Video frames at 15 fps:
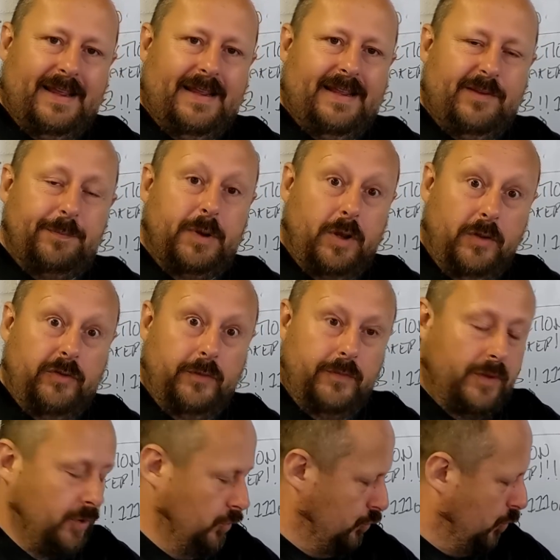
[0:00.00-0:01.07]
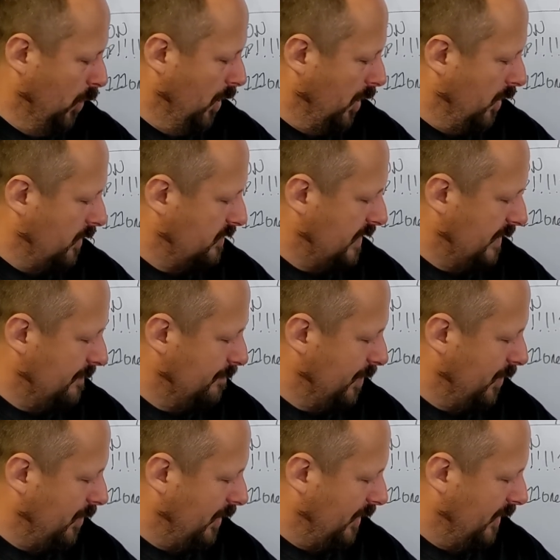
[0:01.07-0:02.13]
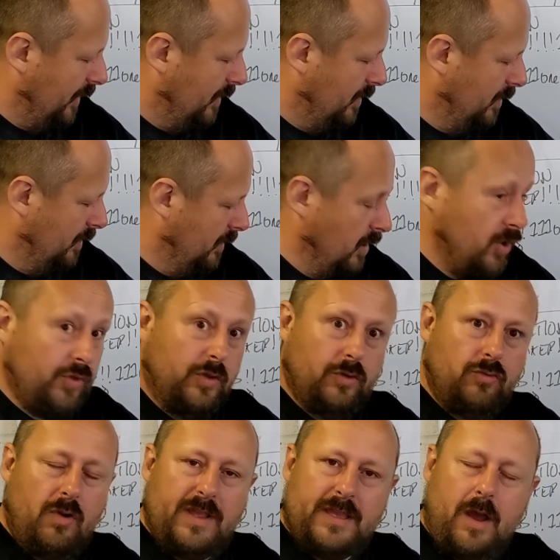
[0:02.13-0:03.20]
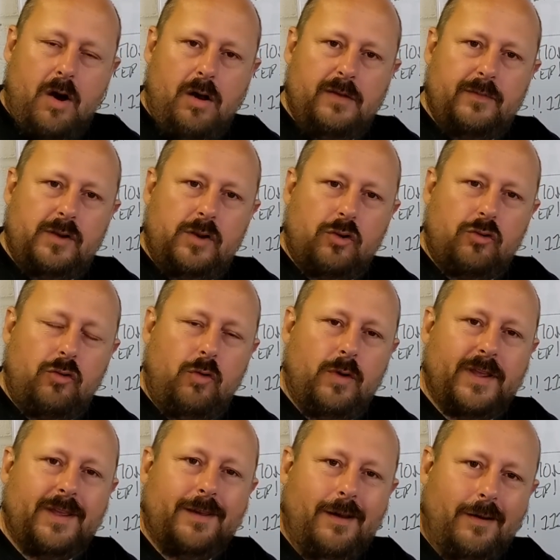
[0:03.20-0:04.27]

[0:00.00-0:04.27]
is because of the good work done by the great Ivan LaCroix.